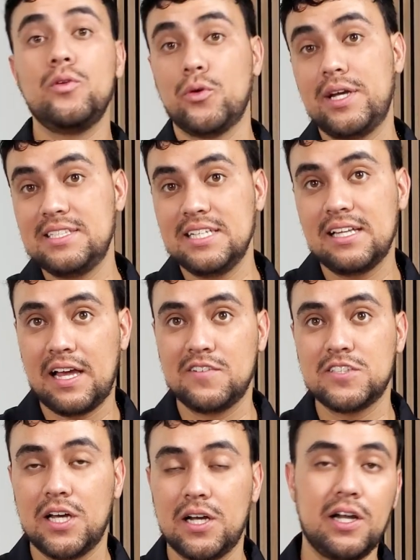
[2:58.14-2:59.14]
Grazing
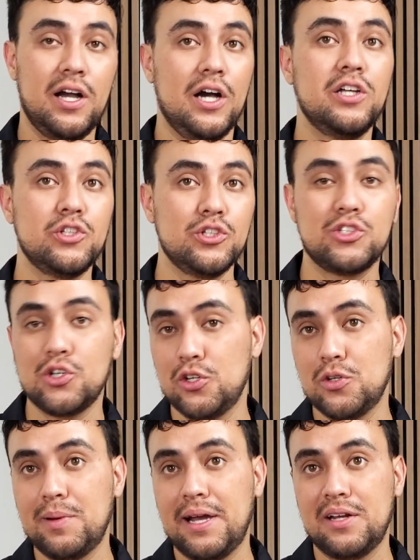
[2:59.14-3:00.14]
livestock under
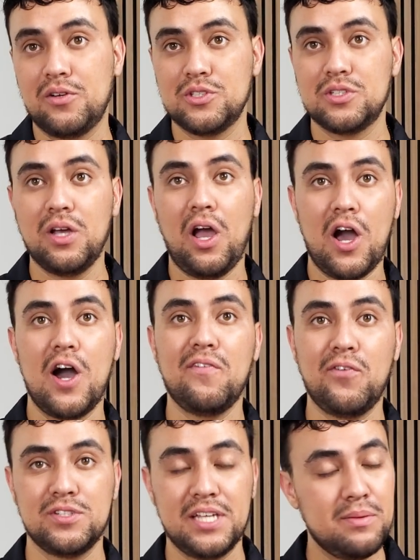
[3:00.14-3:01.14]
solar panels
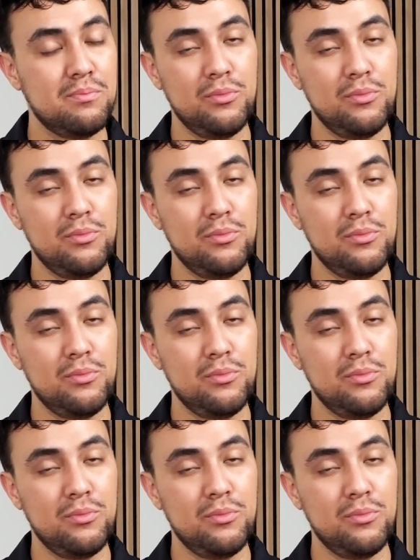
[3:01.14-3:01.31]
offers a